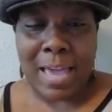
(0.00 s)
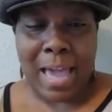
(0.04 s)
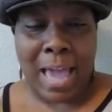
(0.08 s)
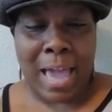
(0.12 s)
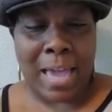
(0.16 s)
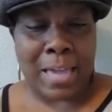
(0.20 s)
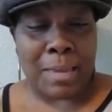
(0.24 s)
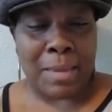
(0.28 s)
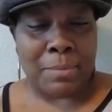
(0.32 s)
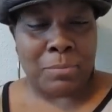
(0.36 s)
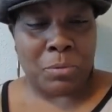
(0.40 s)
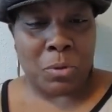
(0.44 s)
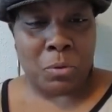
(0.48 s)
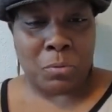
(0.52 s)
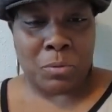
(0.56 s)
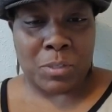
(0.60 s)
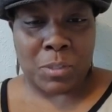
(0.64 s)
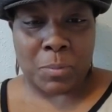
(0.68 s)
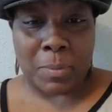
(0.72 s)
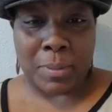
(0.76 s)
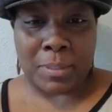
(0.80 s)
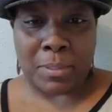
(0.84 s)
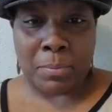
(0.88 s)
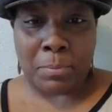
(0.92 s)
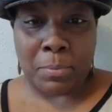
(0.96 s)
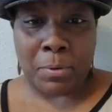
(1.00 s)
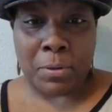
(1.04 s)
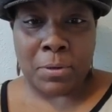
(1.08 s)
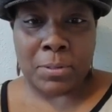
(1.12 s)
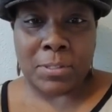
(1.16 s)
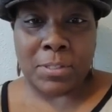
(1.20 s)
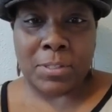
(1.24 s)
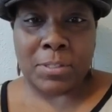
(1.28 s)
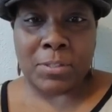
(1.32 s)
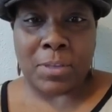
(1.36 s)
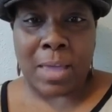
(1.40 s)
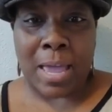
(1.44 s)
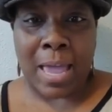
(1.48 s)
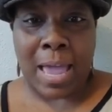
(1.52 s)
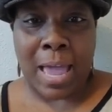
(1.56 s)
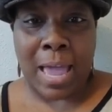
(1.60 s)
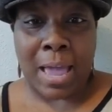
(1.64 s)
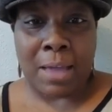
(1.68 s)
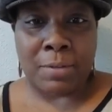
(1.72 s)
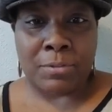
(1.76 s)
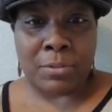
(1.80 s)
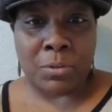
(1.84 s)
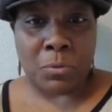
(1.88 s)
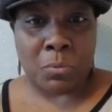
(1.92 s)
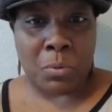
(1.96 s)
I am no respected person, so I
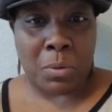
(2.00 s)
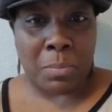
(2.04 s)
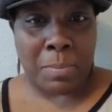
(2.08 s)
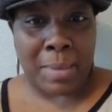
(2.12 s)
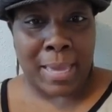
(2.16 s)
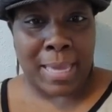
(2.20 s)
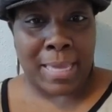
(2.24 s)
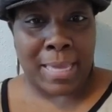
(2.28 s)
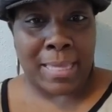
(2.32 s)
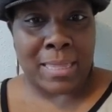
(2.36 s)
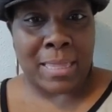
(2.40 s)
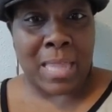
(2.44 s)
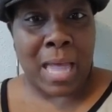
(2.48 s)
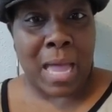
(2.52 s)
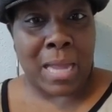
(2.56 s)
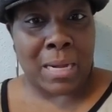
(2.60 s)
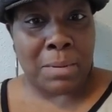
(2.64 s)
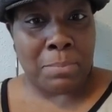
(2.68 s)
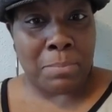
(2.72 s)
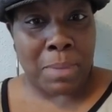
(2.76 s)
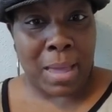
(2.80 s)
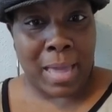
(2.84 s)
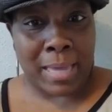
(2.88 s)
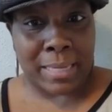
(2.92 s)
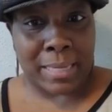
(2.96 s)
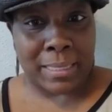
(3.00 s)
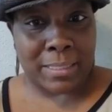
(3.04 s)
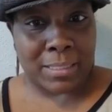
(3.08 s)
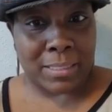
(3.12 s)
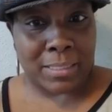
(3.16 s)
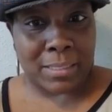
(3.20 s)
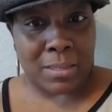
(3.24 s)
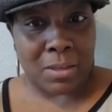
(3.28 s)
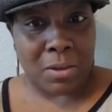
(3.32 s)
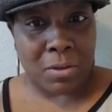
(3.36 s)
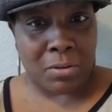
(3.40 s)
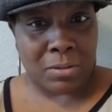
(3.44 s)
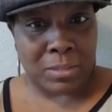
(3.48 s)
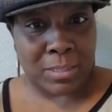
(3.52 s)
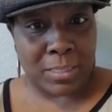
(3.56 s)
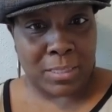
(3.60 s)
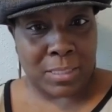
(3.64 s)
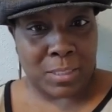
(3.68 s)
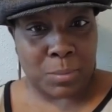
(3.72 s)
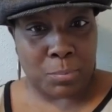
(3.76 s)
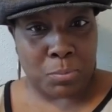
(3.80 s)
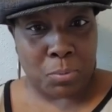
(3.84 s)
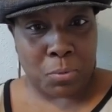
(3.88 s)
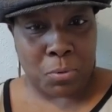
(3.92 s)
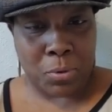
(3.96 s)
have to remain non biased on
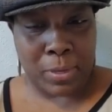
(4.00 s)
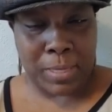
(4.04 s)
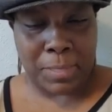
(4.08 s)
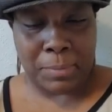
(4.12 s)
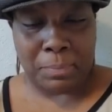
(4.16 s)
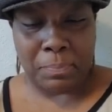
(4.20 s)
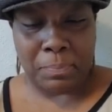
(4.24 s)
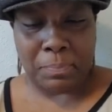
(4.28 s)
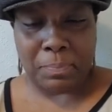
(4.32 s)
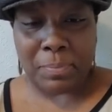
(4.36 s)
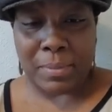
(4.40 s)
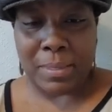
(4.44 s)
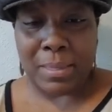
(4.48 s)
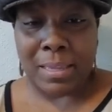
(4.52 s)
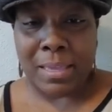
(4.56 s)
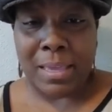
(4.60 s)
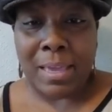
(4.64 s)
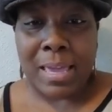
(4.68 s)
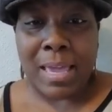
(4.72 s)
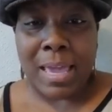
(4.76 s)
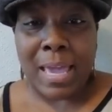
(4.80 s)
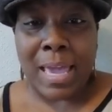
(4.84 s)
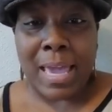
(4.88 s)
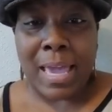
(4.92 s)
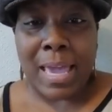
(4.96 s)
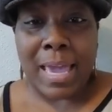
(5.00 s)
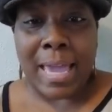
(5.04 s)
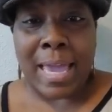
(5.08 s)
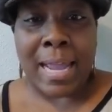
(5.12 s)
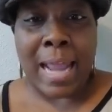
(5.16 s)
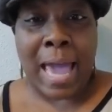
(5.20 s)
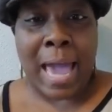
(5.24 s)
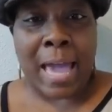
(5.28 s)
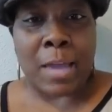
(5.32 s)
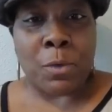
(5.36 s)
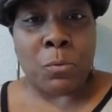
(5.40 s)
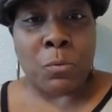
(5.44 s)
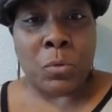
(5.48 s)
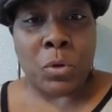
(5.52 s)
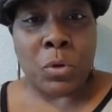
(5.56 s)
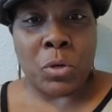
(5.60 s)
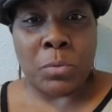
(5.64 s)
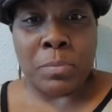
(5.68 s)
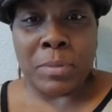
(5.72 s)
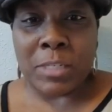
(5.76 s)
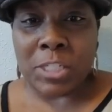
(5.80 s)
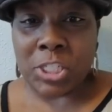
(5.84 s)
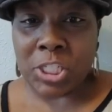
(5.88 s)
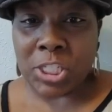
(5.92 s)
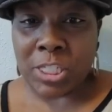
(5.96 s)
this point. And I will
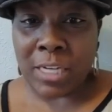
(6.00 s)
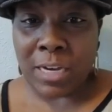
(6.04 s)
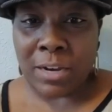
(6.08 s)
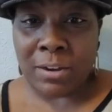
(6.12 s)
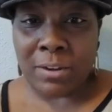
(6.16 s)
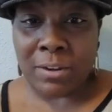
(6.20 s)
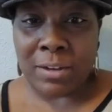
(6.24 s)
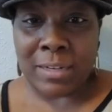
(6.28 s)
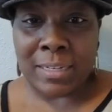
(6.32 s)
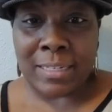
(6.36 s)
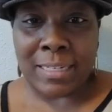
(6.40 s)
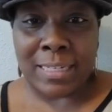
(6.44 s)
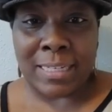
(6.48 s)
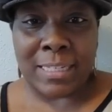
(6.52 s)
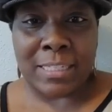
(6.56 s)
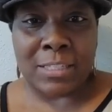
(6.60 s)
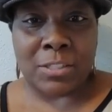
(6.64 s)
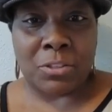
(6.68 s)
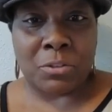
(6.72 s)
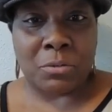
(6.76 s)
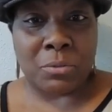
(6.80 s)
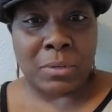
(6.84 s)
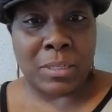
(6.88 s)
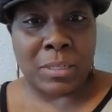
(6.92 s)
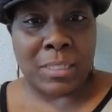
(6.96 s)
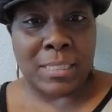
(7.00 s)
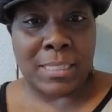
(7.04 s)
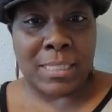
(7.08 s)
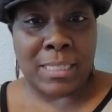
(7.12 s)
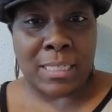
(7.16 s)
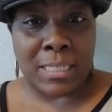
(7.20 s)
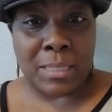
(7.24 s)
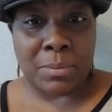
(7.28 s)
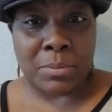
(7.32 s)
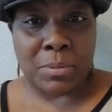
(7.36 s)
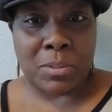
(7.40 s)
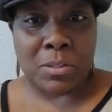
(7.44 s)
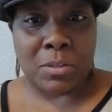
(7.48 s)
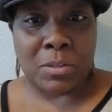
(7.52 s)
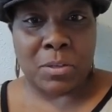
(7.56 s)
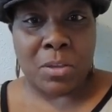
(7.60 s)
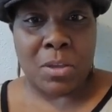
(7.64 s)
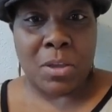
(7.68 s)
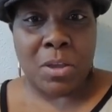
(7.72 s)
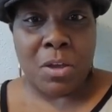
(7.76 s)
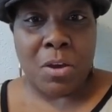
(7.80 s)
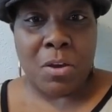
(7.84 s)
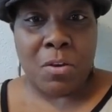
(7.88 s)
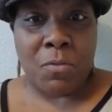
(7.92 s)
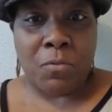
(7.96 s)
be sharing these 3 tips
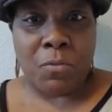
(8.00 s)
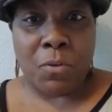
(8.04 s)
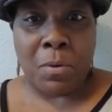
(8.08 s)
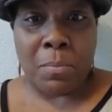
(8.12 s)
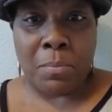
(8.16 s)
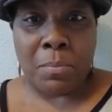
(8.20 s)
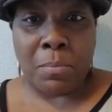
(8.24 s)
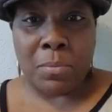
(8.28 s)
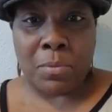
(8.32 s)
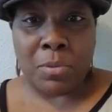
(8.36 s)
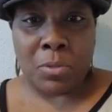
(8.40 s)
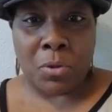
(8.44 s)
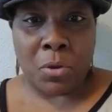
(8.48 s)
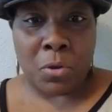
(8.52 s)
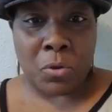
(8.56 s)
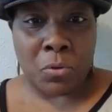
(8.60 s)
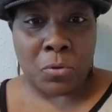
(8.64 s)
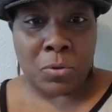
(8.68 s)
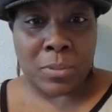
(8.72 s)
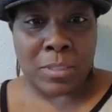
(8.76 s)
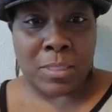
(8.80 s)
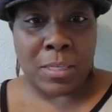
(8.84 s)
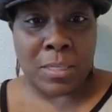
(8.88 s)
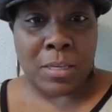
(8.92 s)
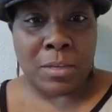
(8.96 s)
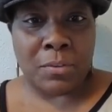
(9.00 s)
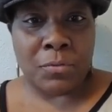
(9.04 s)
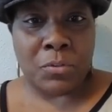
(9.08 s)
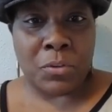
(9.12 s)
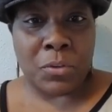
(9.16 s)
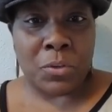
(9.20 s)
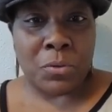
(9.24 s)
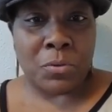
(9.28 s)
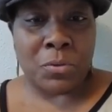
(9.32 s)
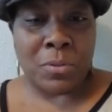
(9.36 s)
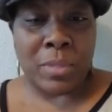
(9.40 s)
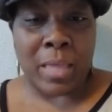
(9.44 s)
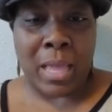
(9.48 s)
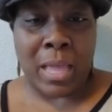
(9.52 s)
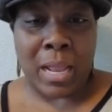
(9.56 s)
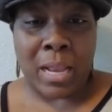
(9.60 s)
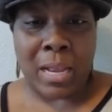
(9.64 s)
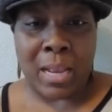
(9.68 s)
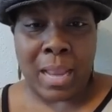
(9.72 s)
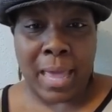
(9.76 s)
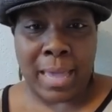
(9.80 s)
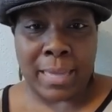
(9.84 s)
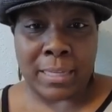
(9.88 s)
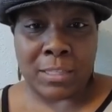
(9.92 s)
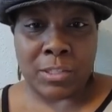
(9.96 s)
for those of you that
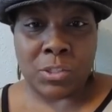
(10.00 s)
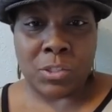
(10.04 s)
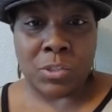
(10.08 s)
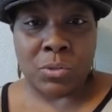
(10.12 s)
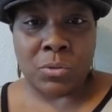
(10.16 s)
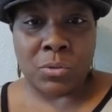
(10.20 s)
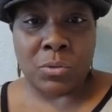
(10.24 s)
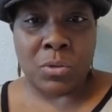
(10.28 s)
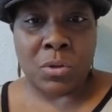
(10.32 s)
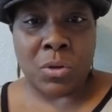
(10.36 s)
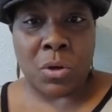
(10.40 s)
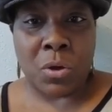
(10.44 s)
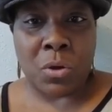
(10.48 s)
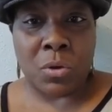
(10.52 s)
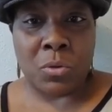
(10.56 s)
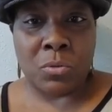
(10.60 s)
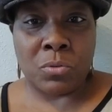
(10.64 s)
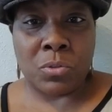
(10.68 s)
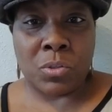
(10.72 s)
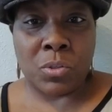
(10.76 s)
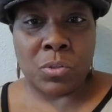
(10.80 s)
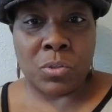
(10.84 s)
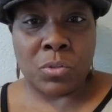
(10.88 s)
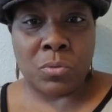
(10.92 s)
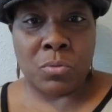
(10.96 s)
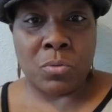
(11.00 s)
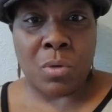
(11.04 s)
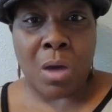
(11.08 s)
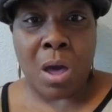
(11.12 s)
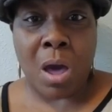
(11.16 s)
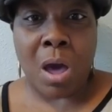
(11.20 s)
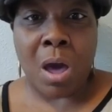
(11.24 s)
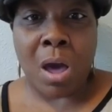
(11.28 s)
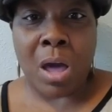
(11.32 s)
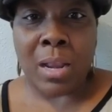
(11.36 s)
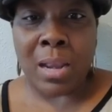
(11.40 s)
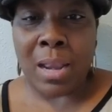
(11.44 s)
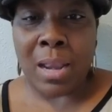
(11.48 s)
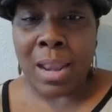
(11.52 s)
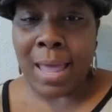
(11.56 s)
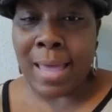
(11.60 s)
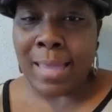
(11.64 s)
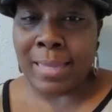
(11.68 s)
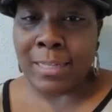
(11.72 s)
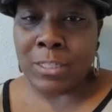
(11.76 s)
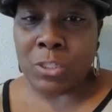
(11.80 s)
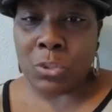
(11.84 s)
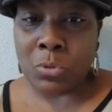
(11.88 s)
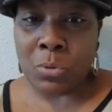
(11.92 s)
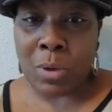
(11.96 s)
like to go to
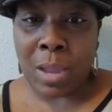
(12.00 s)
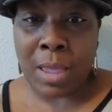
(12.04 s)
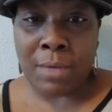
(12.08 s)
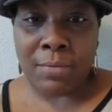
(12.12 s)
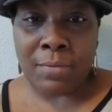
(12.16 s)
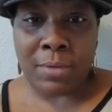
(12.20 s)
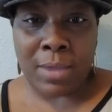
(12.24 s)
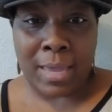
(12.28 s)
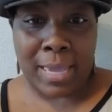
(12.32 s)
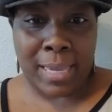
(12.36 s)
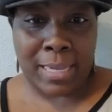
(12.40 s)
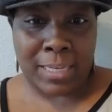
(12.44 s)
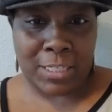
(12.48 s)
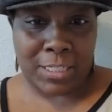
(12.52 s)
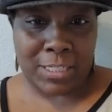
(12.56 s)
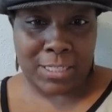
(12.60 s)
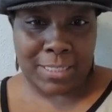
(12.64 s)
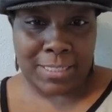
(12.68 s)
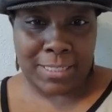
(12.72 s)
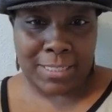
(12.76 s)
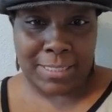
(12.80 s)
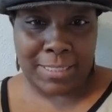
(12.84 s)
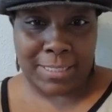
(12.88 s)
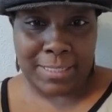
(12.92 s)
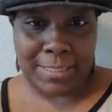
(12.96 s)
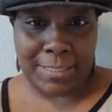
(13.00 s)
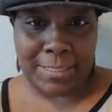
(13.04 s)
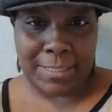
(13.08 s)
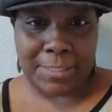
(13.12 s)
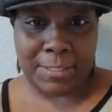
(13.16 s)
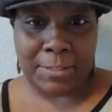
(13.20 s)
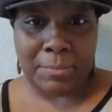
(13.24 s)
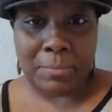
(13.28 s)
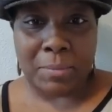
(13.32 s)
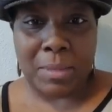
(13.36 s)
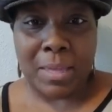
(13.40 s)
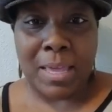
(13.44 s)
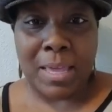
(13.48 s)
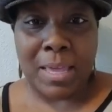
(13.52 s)
online travel agencies